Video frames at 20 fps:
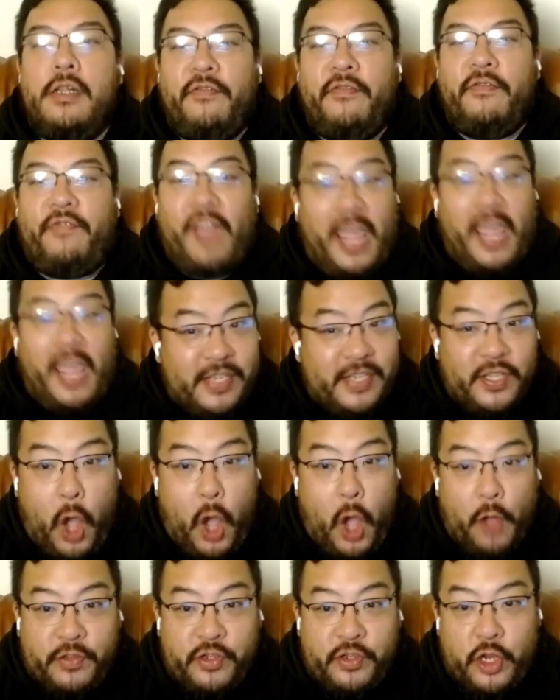Fantasy
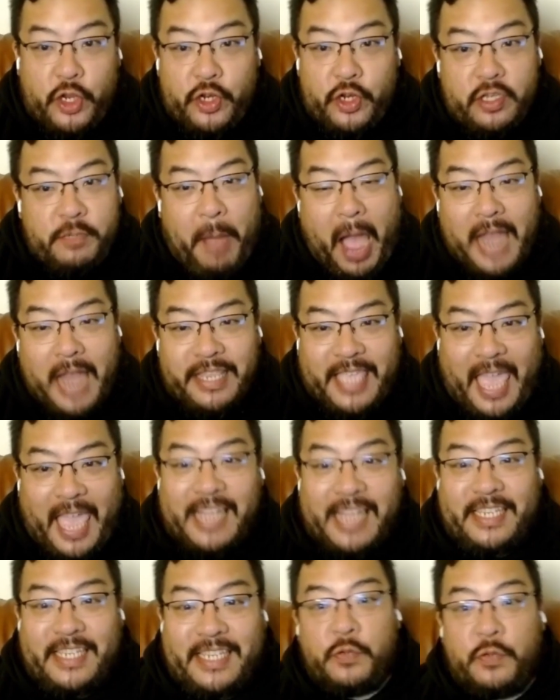Golf Generates
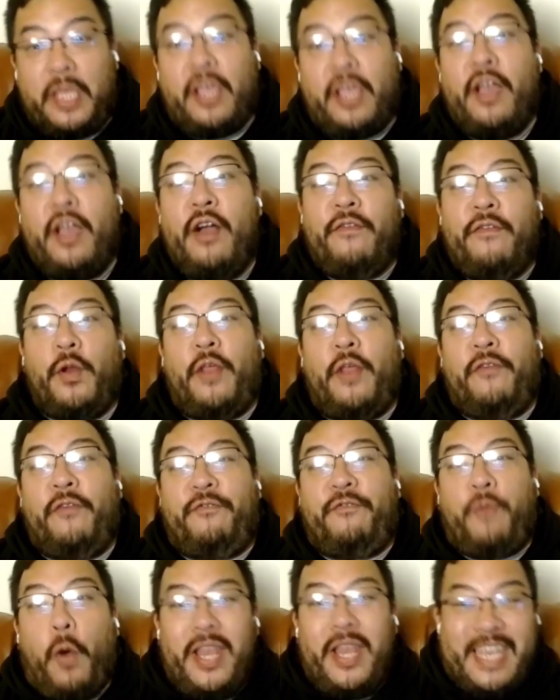podcast this week for the
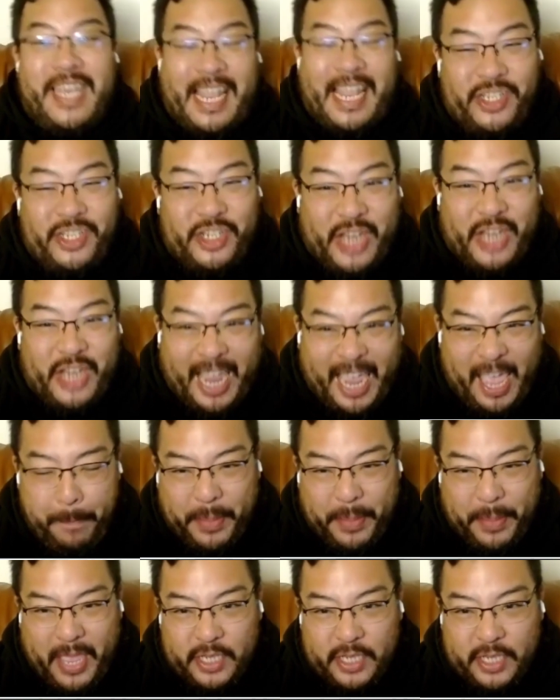Fortinet
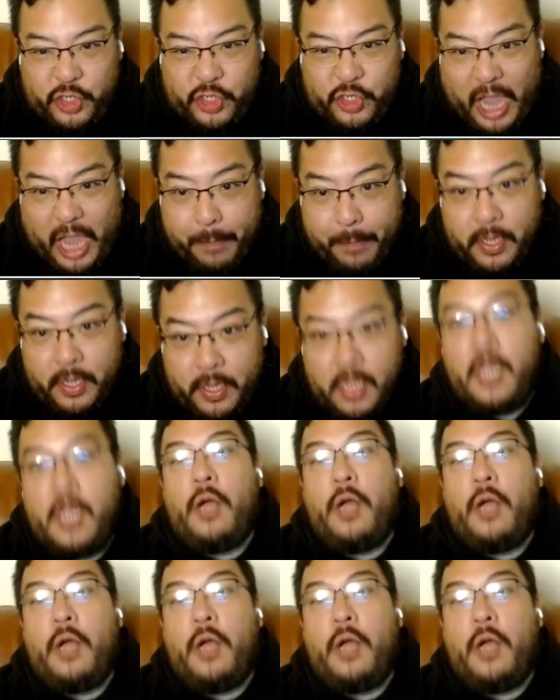Championship.